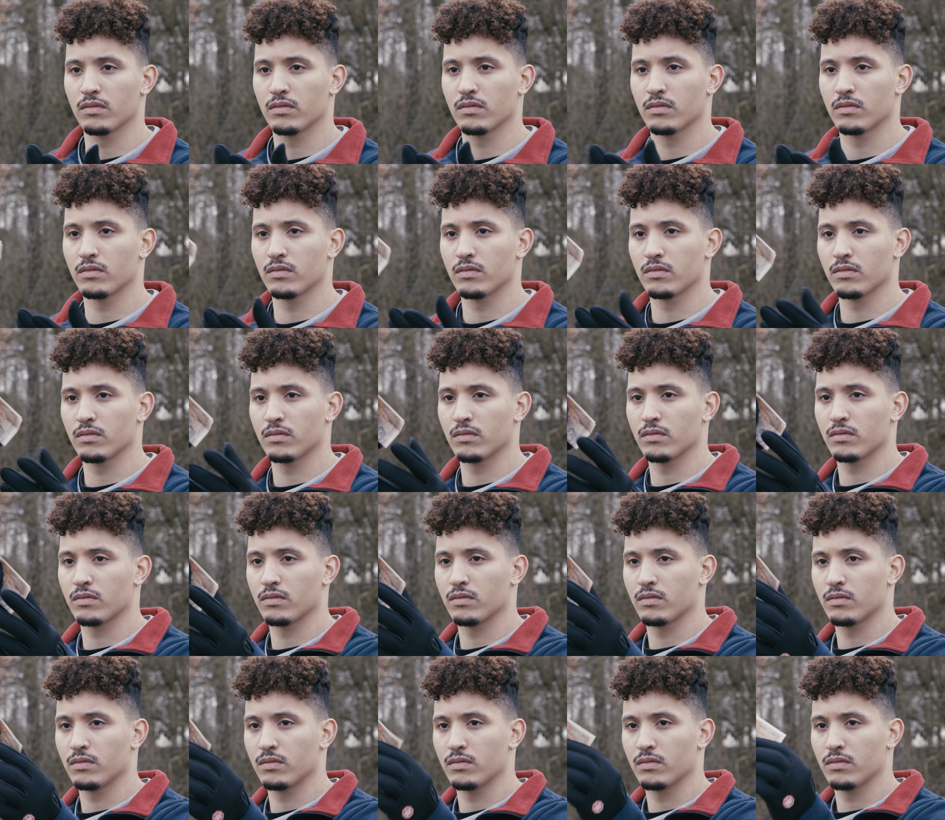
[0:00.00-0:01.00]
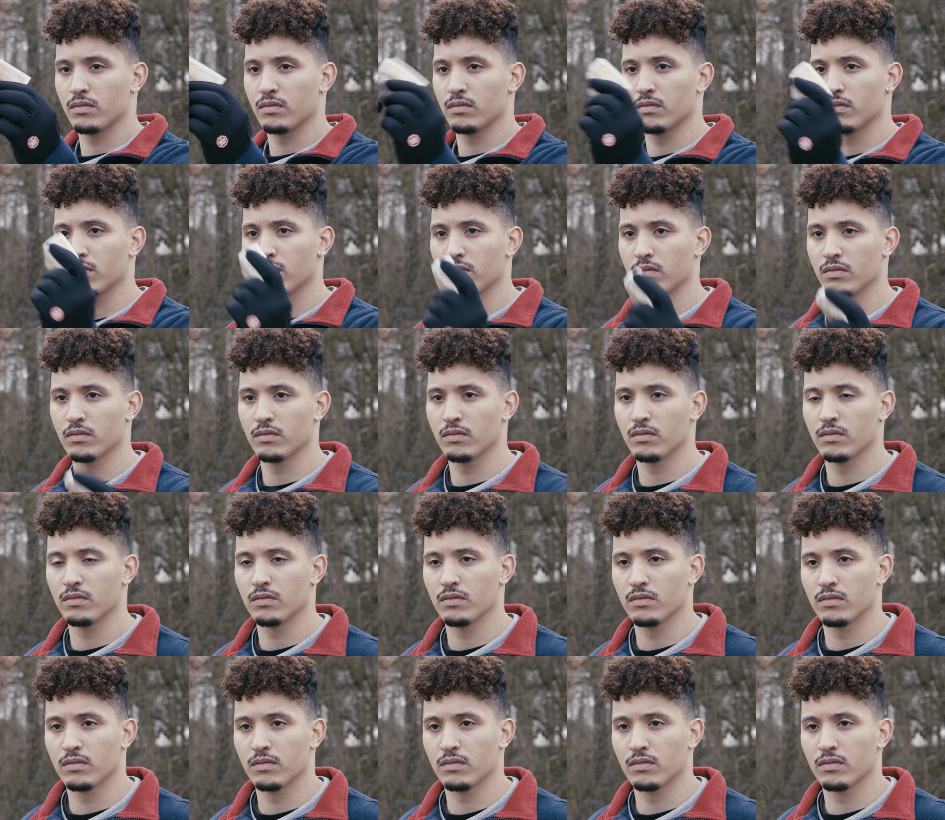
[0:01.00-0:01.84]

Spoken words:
Nobody speaks.